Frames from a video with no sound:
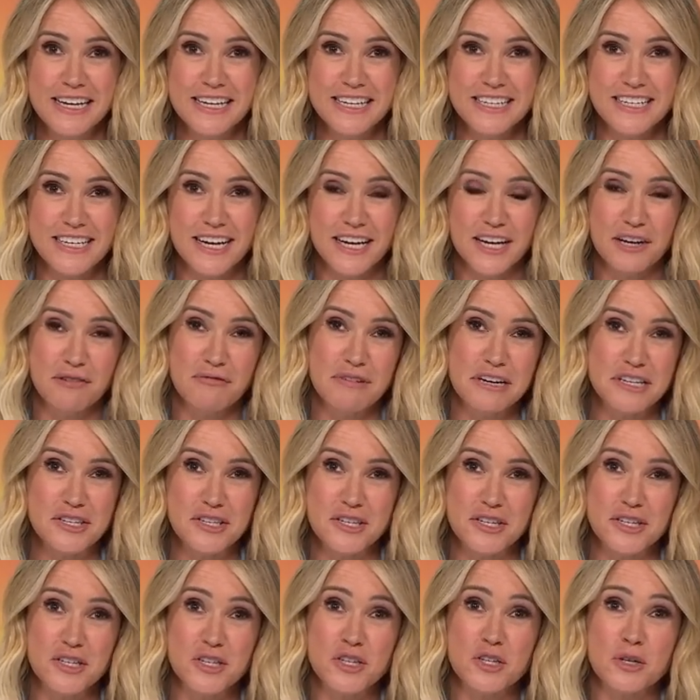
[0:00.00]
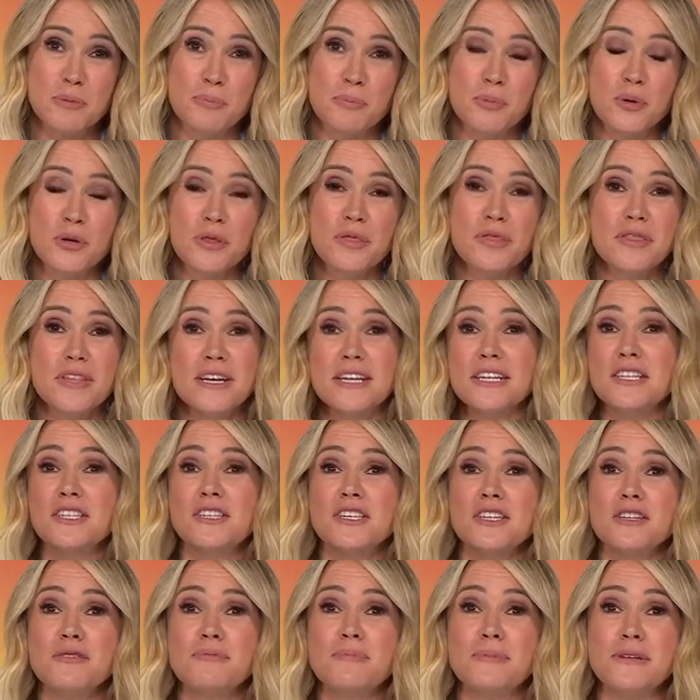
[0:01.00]
telling residents to put
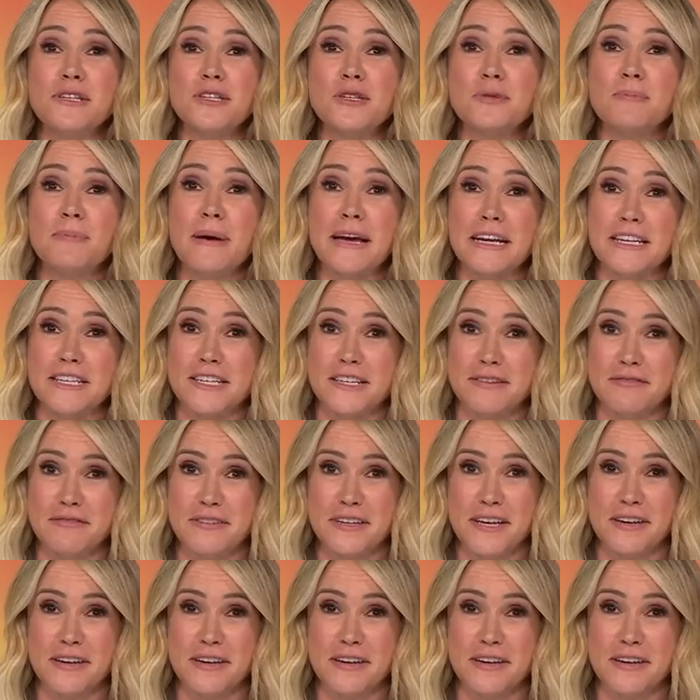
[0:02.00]
things in perspective,